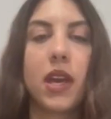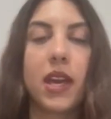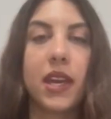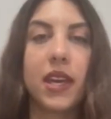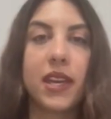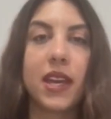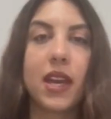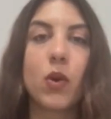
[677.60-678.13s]

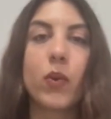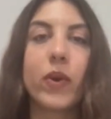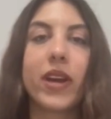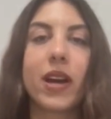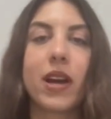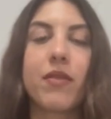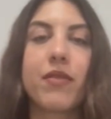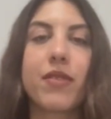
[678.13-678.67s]
Here we
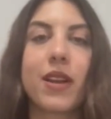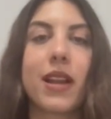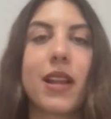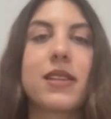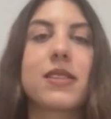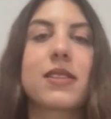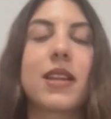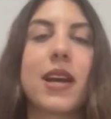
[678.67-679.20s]
have the
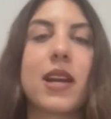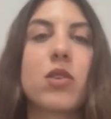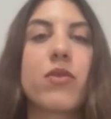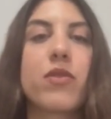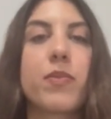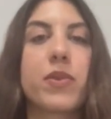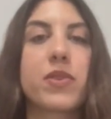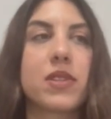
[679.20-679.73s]
last slide of
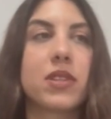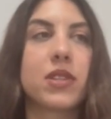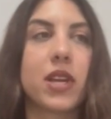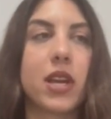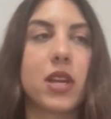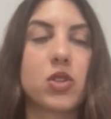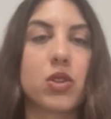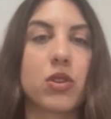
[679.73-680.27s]
the
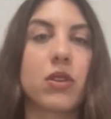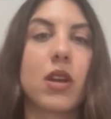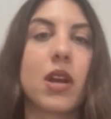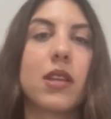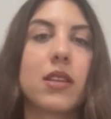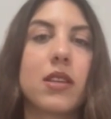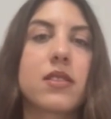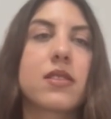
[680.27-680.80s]
presentation,
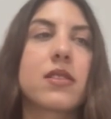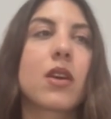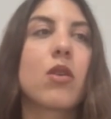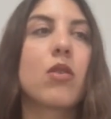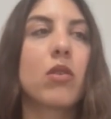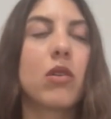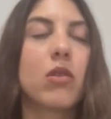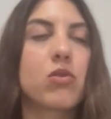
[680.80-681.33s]
and it's the
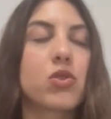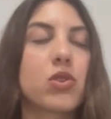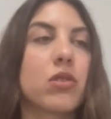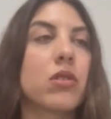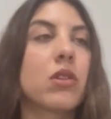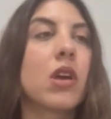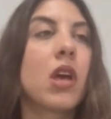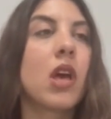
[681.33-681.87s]
conclusion.
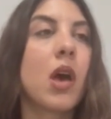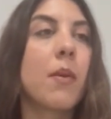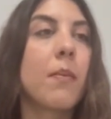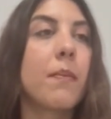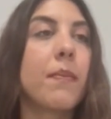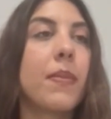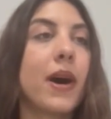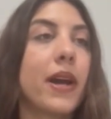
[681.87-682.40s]

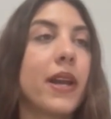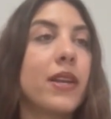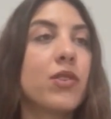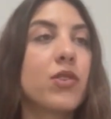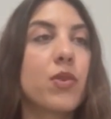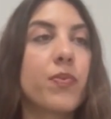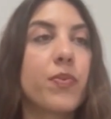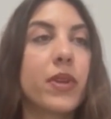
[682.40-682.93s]
By
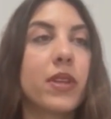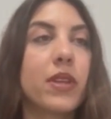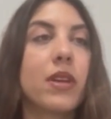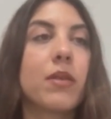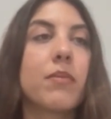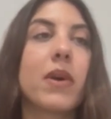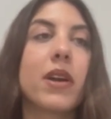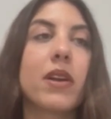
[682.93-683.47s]

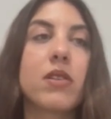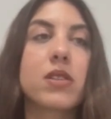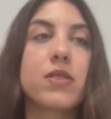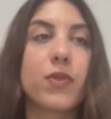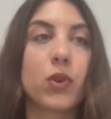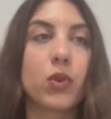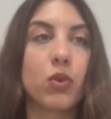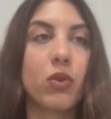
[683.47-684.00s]
interpreting Maier's
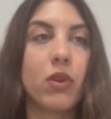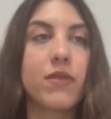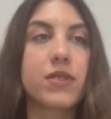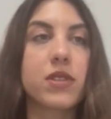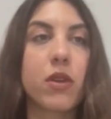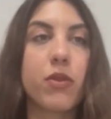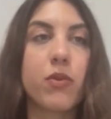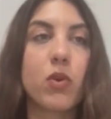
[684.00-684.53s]

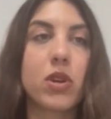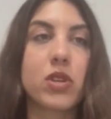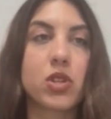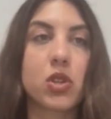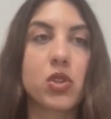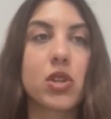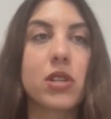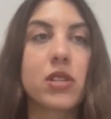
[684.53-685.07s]
photographs through a
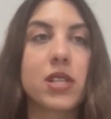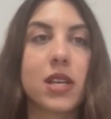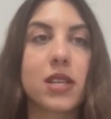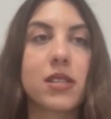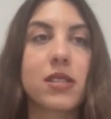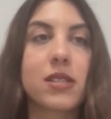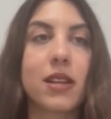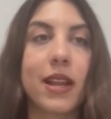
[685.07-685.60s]
social
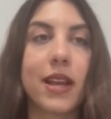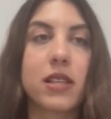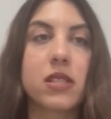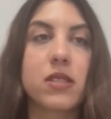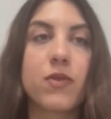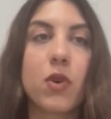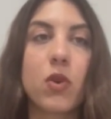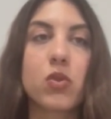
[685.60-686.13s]
justice
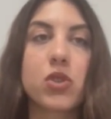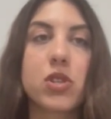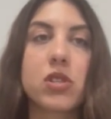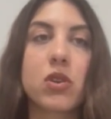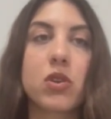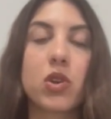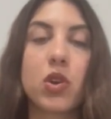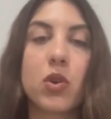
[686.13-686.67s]
lens focuses
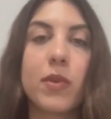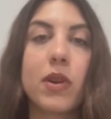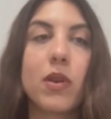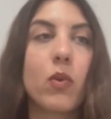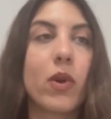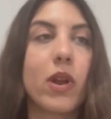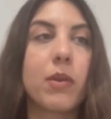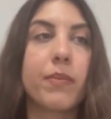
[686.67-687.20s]
on human
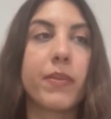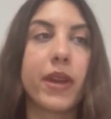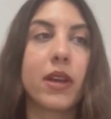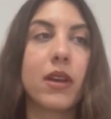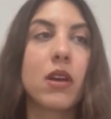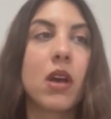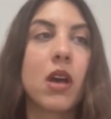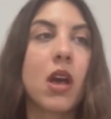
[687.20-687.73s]

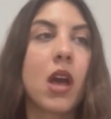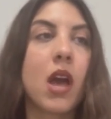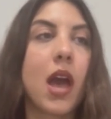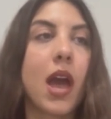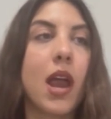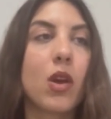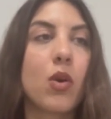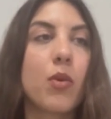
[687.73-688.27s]
well-being,
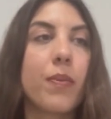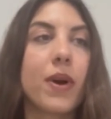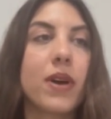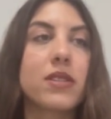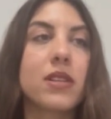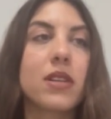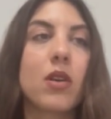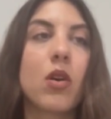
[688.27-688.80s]

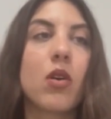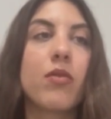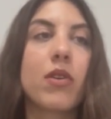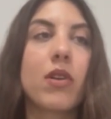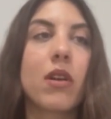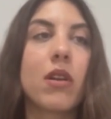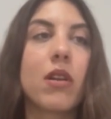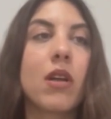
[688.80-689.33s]
encompassing
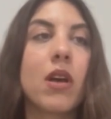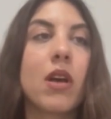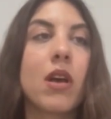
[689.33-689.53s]
overall